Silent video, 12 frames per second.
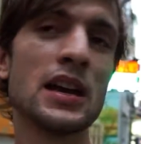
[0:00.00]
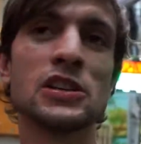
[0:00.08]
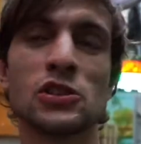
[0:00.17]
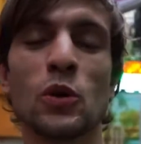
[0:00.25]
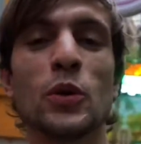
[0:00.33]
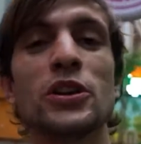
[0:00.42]

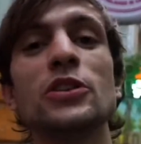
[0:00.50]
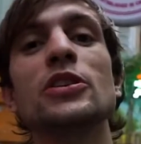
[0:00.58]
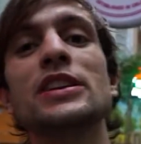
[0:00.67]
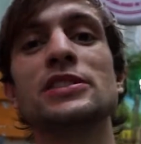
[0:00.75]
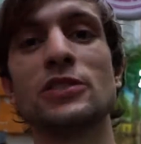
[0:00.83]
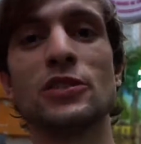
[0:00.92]
So what do you
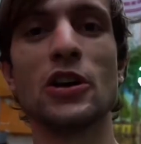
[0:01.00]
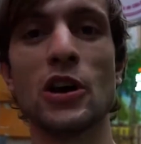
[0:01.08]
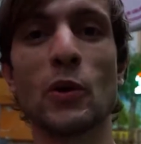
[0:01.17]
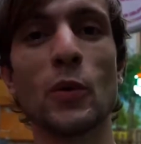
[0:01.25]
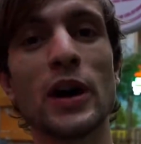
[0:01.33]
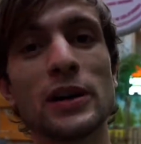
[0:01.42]
need to
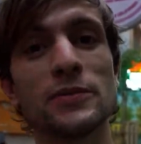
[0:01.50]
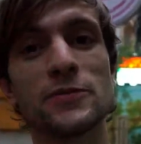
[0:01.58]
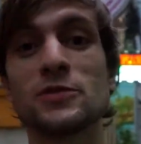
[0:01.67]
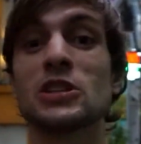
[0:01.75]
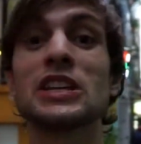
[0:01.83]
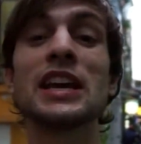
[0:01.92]
know? Well,
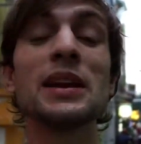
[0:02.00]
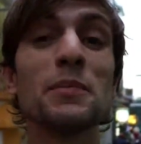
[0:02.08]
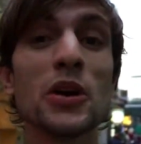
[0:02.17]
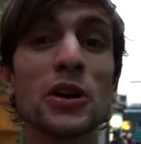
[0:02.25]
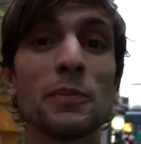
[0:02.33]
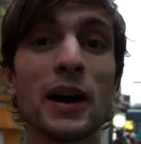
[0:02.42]
to get a
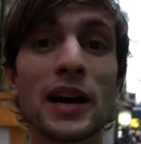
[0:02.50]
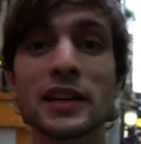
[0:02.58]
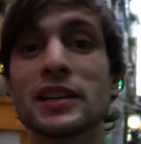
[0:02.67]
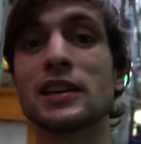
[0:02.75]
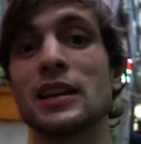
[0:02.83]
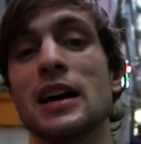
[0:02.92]

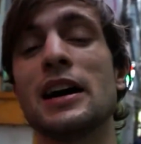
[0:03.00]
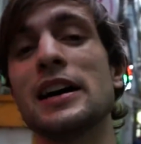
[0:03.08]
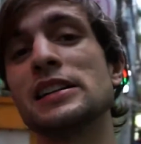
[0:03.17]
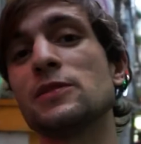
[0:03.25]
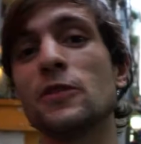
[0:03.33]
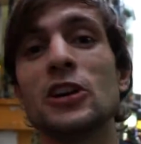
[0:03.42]
motorbike,
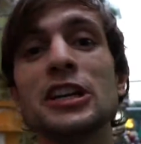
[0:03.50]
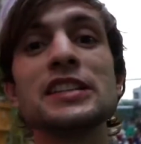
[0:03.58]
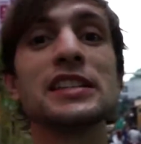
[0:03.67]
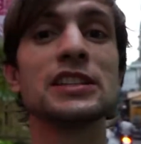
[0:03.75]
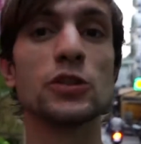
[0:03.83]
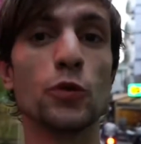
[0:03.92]
it's very
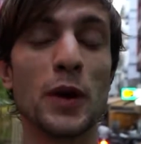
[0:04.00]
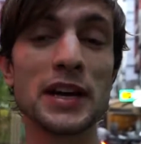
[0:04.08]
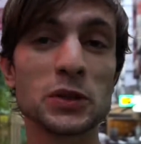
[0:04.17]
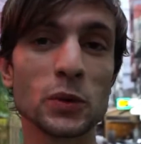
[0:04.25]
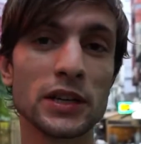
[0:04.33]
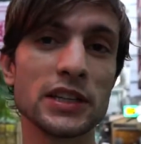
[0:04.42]
easy to
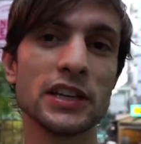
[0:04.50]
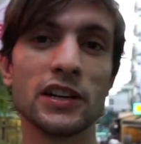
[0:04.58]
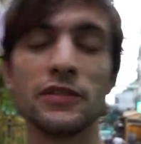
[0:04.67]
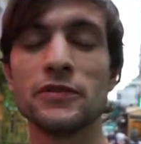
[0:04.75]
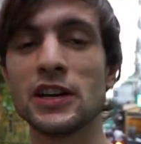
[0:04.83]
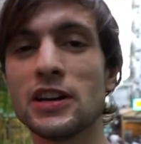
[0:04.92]
rent one here
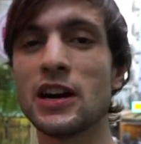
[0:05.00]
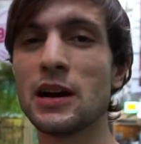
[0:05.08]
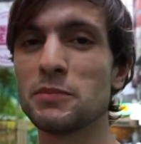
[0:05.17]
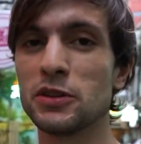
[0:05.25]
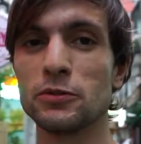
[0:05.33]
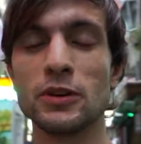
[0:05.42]
in
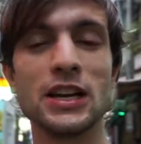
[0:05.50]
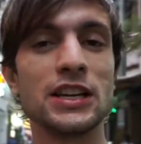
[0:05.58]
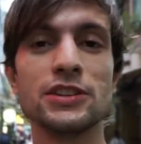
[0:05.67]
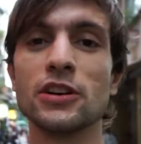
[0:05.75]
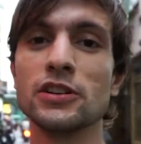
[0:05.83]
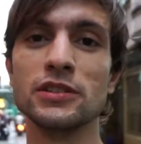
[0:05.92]
Vietnam. You
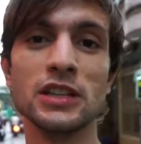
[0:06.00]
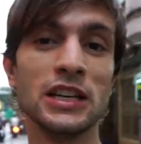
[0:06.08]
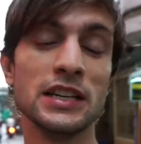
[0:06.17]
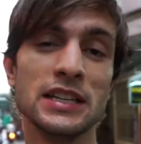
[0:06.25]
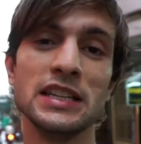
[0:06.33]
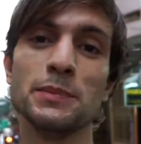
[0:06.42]
really don't
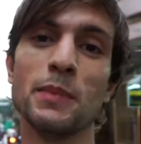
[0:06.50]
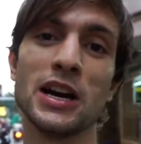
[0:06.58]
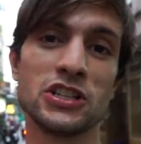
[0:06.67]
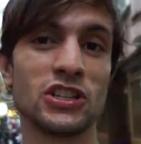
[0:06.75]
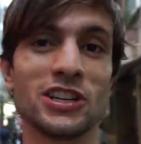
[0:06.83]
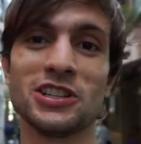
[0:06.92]
need
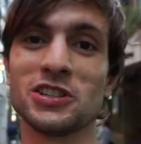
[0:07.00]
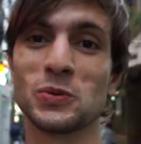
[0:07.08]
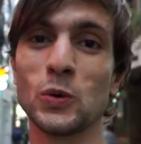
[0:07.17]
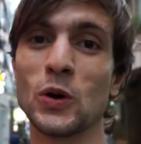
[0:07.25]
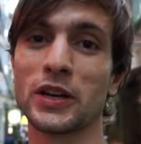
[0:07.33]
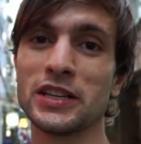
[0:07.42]
much. You can just
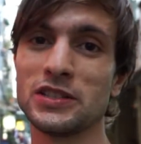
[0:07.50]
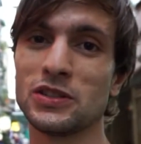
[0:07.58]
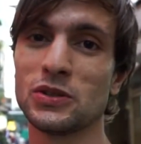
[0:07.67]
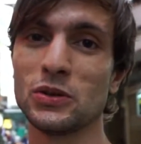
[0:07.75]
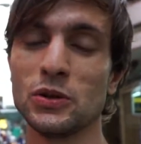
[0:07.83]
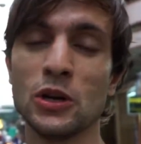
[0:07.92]
walk
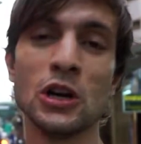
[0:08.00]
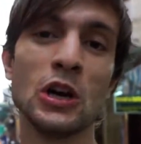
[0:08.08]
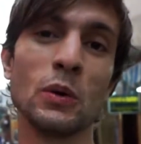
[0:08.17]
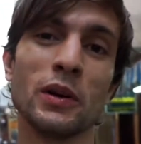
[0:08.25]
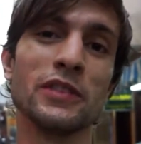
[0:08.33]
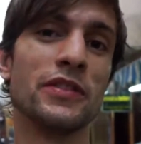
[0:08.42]
into
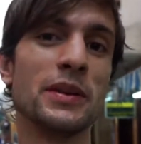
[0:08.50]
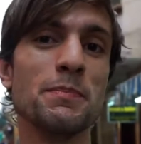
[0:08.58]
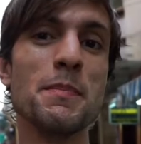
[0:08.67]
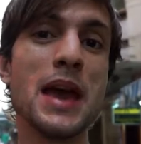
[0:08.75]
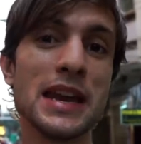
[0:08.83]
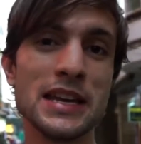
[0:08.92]
one of the
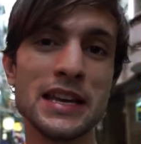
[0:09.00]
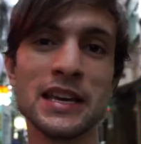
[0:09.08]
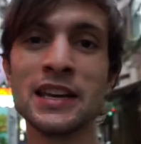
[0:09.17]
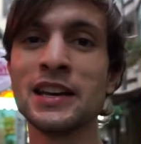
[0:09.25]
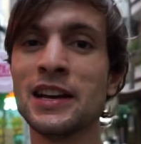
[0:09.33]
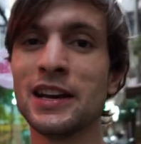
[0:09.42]

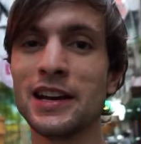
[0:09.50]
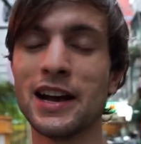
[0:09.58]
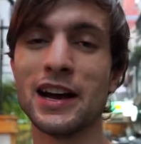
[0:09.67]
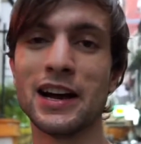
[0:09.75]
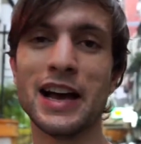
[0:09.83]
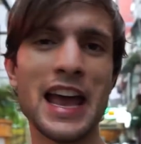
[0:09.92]
many
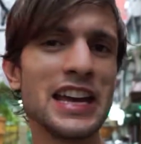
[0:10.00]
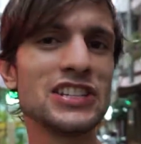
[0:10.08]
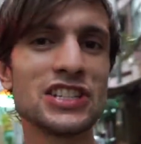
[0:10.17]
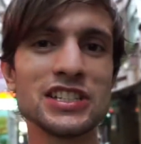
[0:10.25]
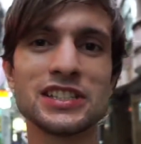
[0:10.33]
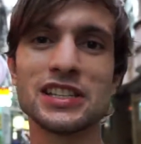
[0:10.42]

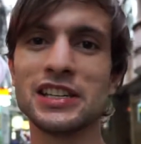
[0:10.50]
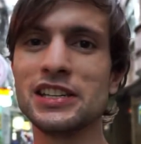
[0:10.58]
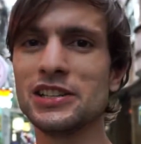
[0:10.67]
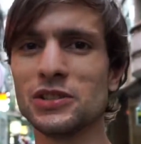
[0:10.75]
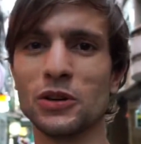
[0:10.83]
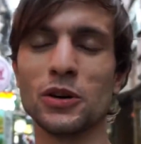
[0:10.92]

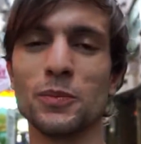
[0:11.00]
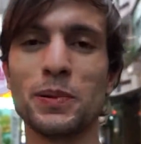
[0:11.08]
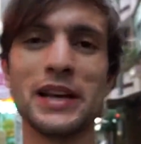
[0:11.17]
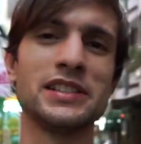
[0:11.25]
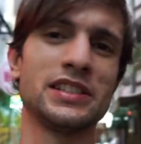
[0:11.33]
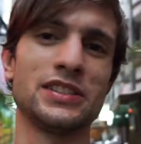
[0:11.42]
agencies or
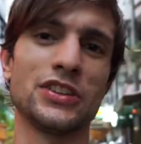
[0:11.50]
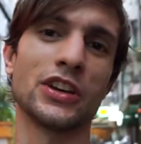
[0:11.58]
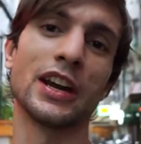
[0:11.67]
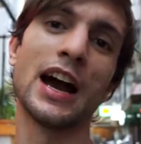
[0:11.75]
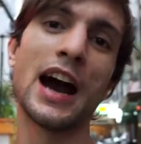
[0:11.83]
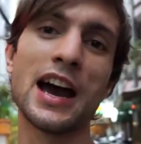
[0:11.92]
places that you
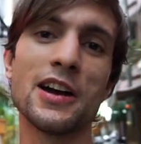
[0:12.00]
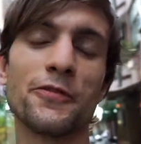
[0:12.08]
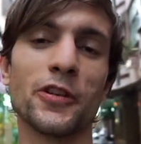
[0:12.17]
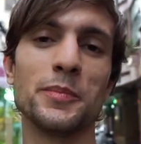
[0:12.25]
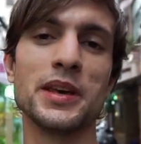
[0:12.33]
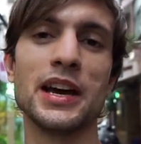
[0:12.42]
can hire
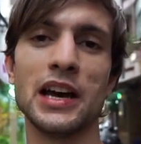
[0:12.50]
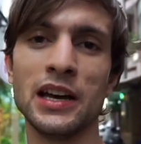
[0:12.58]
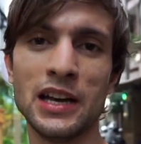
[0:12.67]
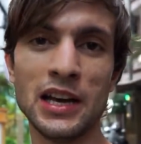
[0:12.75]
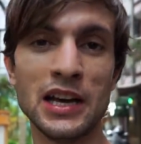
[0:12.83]
from here.